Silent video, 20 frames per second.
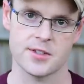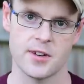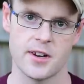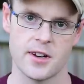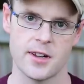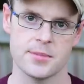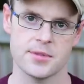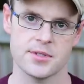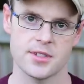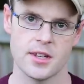
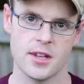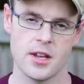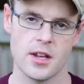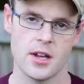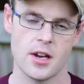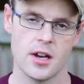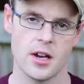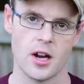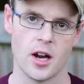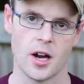grips
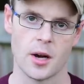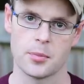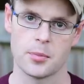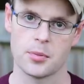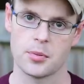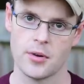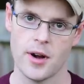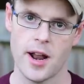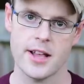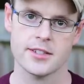are
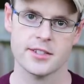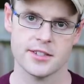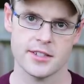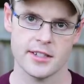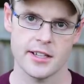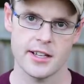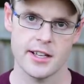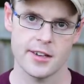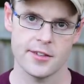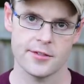
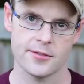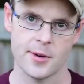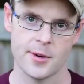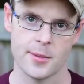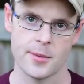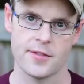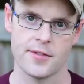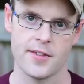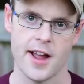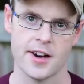pressed
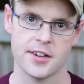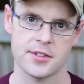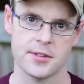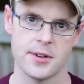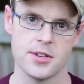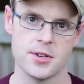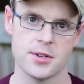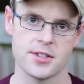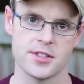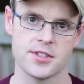from the
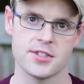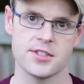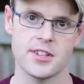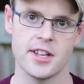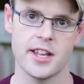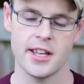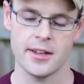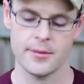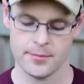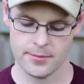factory and you can
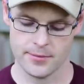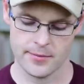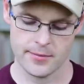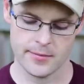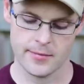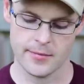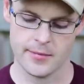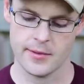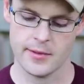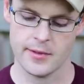see
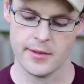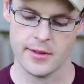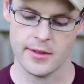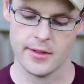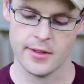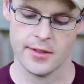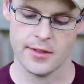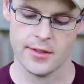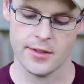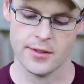
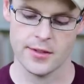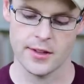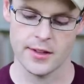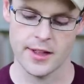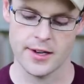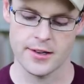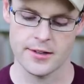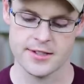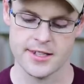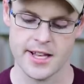the
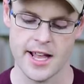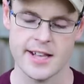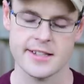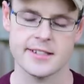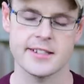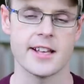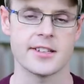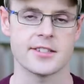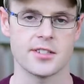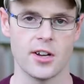letters
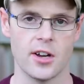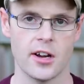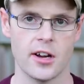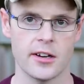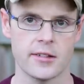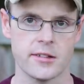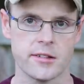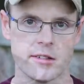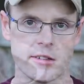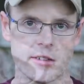
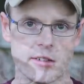SSR,